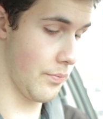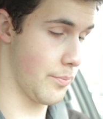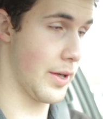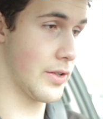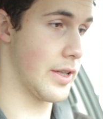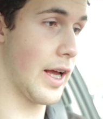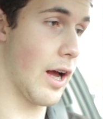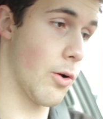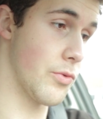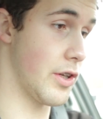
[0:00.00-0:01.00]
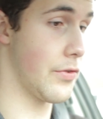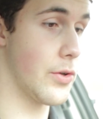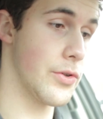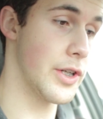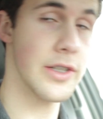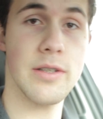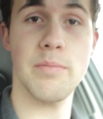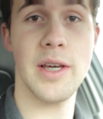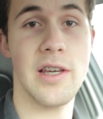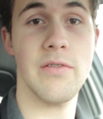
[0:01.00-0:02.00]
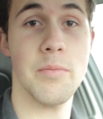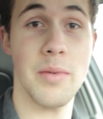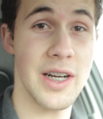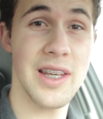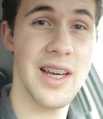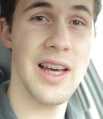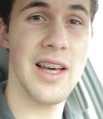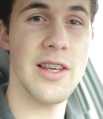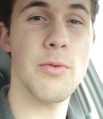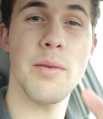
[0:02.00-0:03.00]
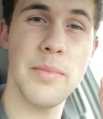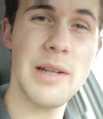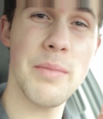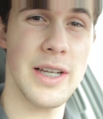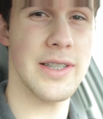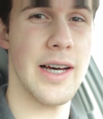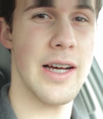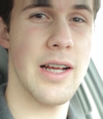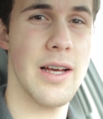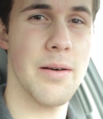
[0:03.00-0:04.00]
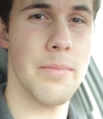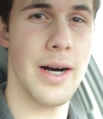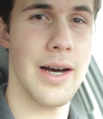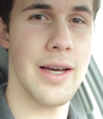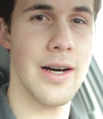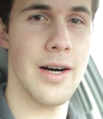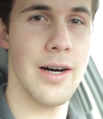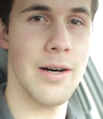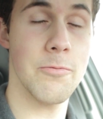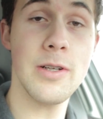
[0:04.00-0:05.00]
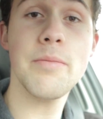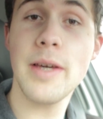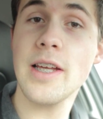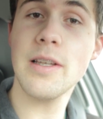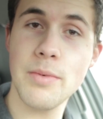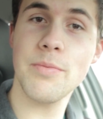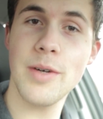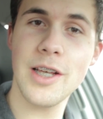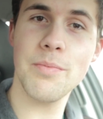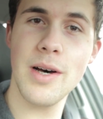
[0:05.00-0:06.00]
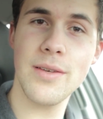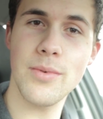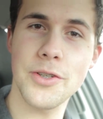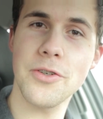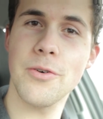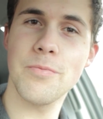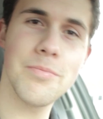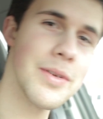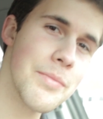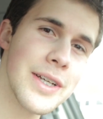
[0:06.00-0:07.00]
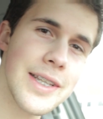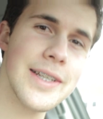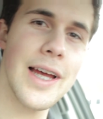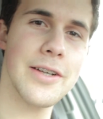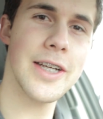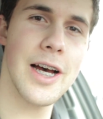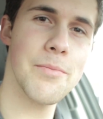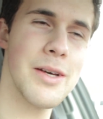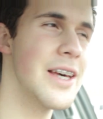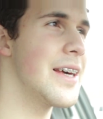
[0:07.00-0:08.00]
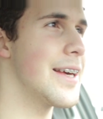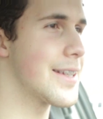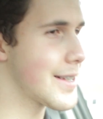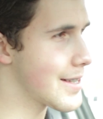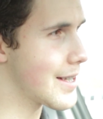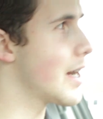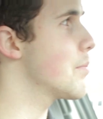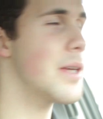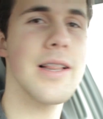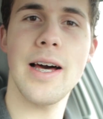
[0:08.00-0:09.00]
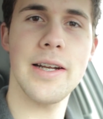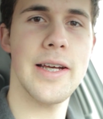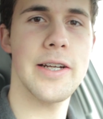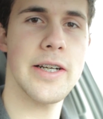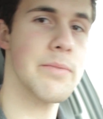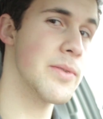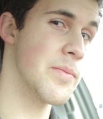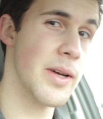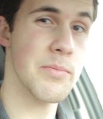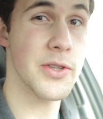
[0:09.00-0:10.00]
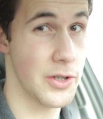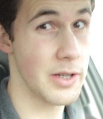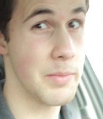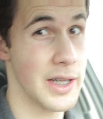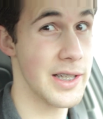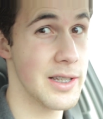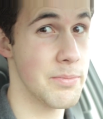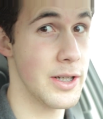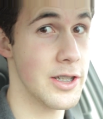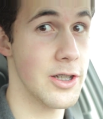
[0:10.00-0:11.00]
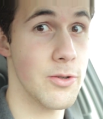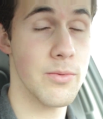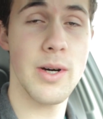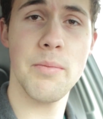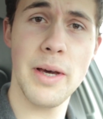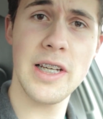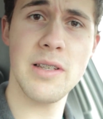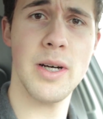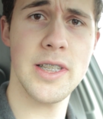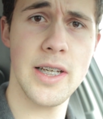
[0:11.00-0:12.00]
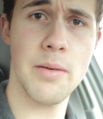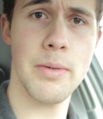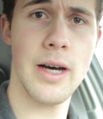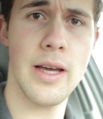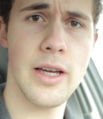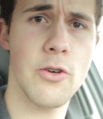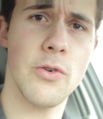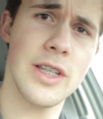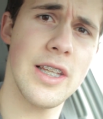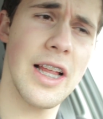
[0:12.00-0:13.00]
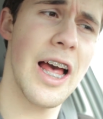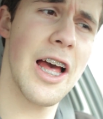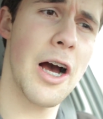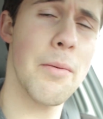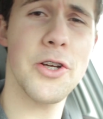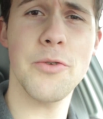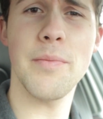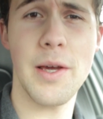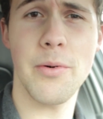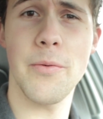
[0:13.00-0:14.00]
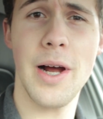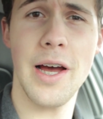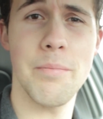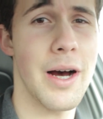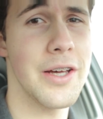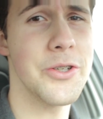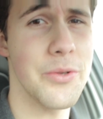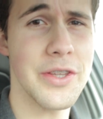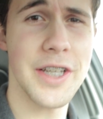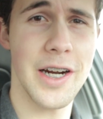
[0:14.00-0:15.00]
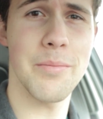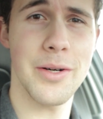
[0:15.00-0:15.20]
basically how difficult it is to make even money. You want to minimize that by really making as much money as possible. So minimize that downtime. It's gonna be a lot of downtime, sometimes 30 minutes, but you want to maximize that by increasing how much you'll make per ride by doing the sign-on